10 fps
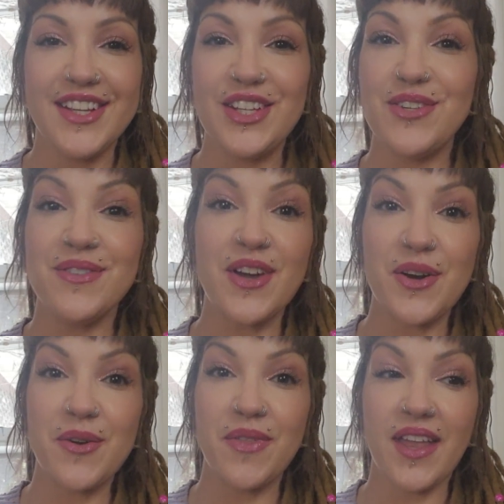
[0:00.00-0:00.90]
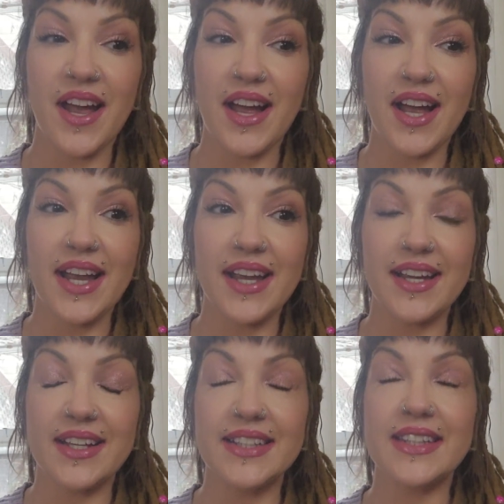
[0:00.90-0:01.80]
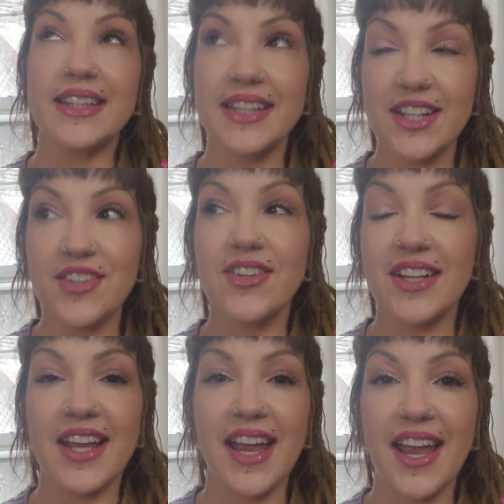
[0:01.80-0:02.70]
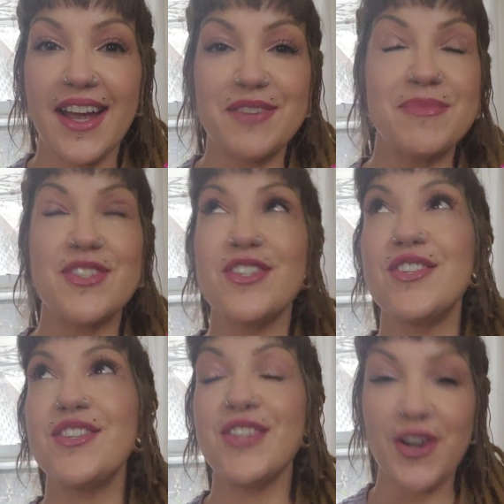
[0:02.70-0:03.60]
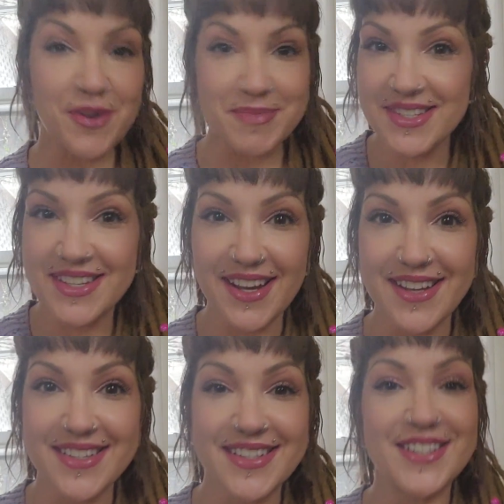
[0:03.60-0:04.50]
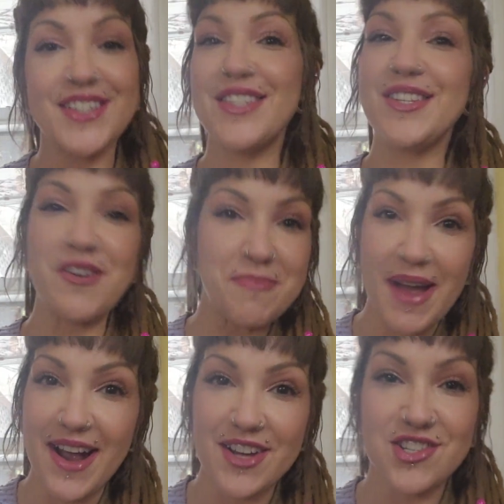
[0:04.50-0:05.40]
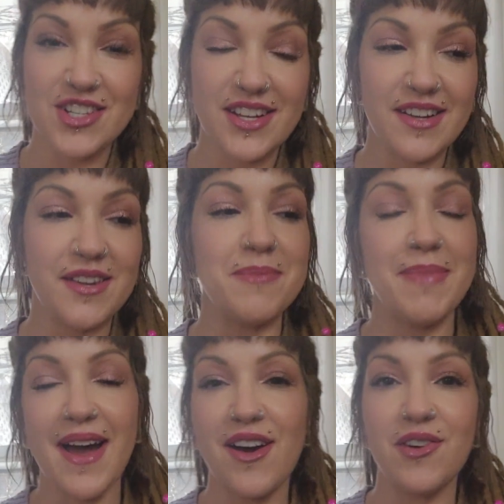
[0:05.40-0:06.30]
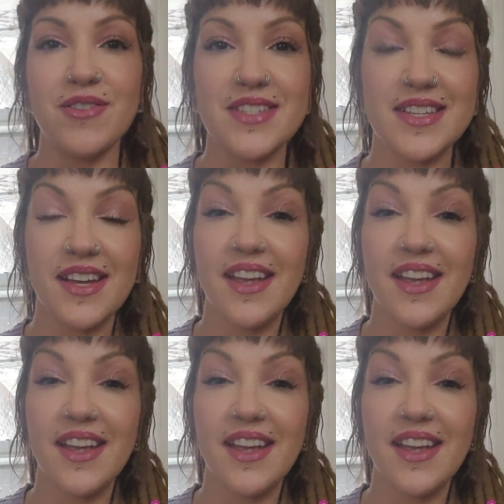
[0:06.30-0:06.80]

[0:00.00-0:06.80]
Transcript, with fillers: you know that I literally am so obsessed and so passionate about